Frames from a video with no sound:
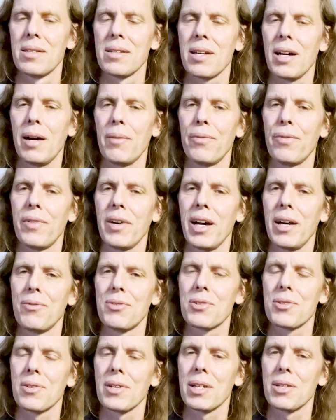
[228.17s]
top
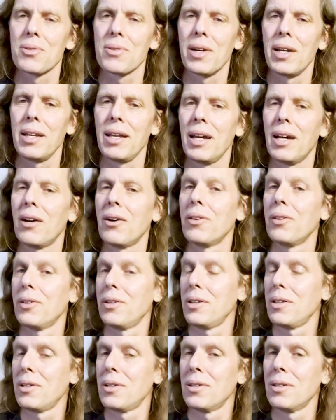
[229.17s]
5 strings right now, although
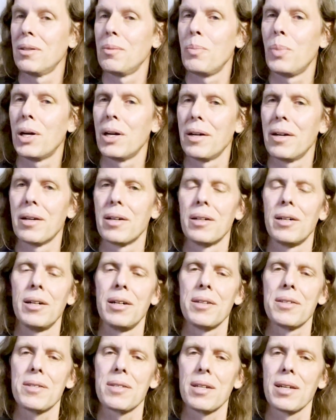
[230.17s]
you could bar
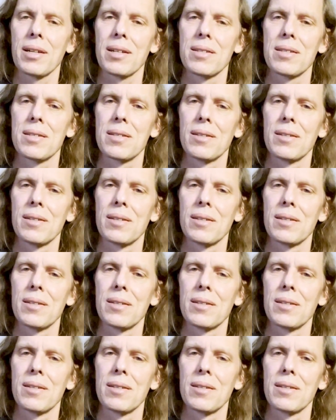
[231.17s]
all 6.